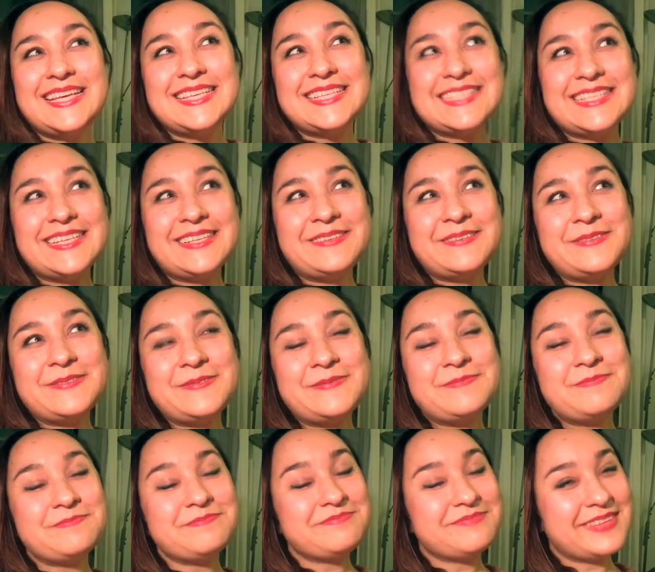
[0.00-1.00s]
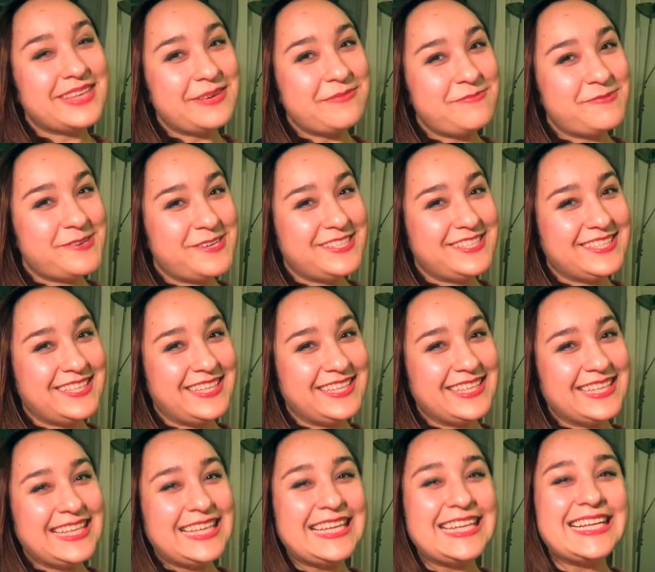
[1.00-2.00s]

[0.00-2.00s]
So keep watching.